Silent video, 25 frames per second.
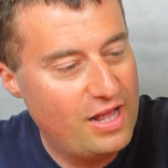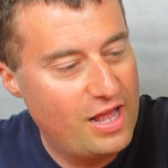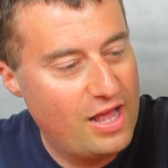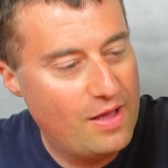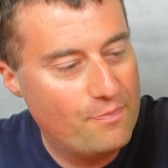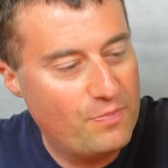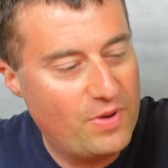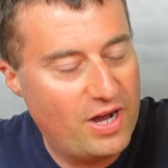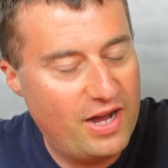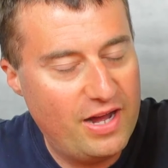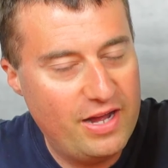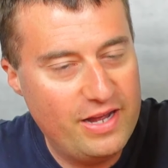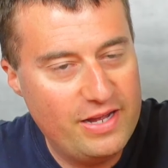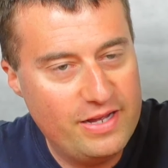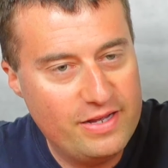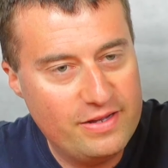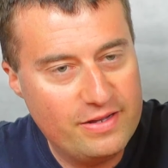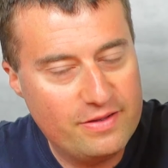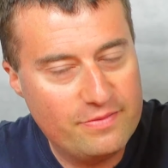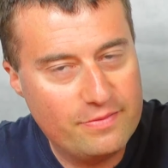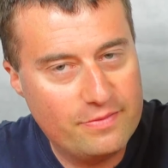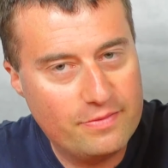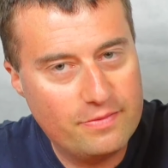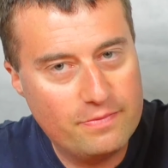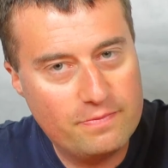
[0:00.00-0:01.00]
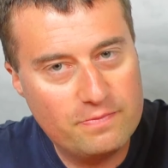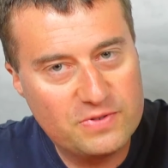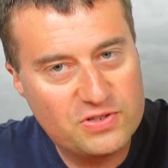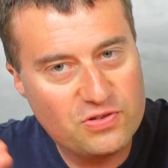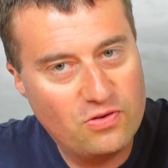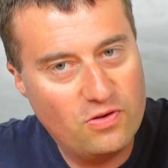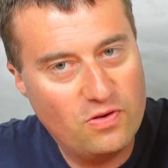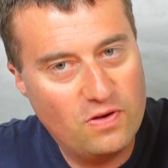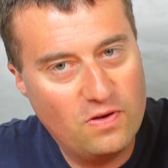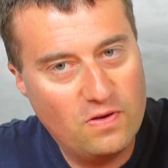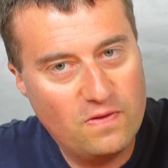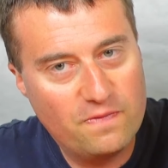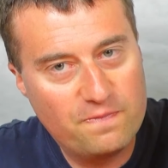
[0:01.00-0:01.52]
My
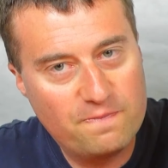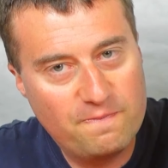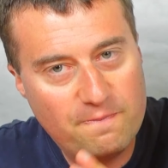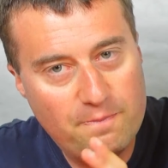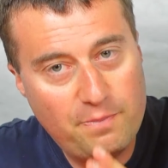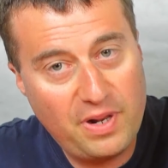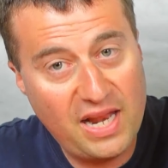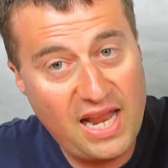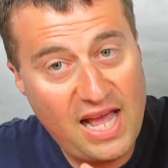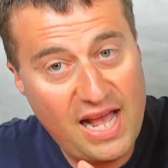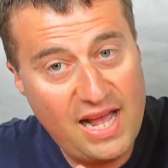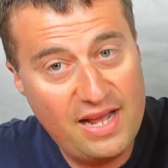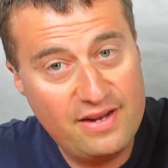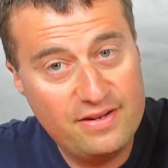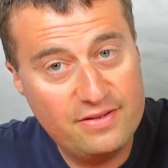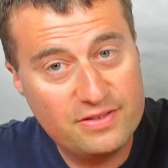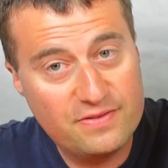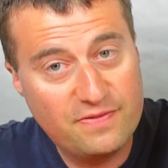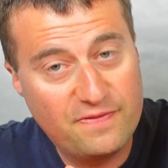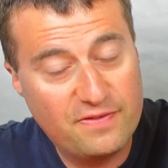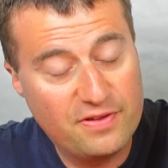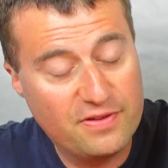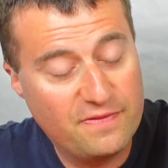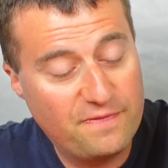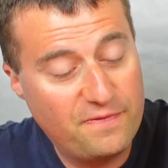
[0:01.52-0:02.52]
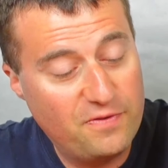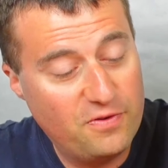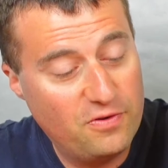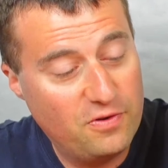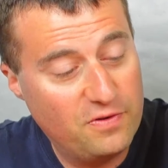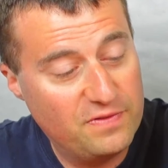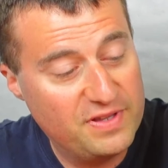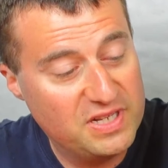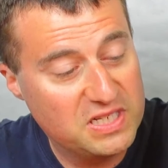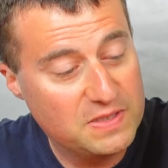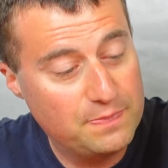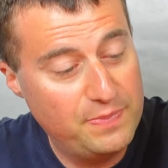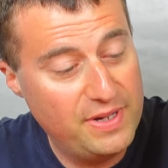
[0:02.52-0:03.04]
sort of plan for
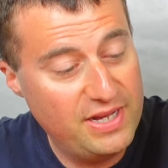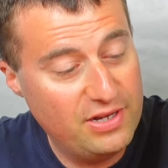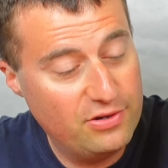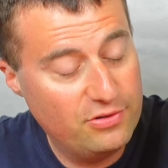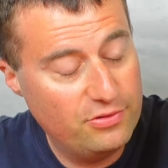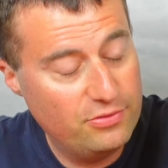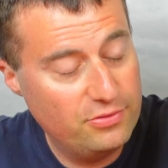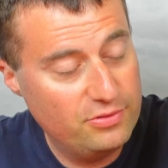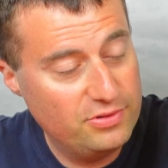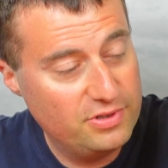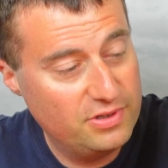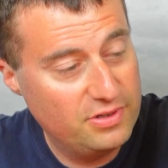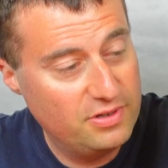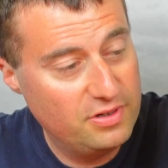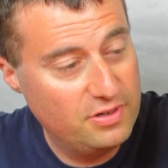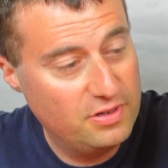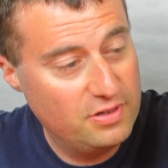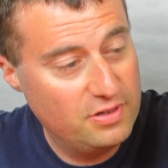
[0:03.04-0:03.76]
this build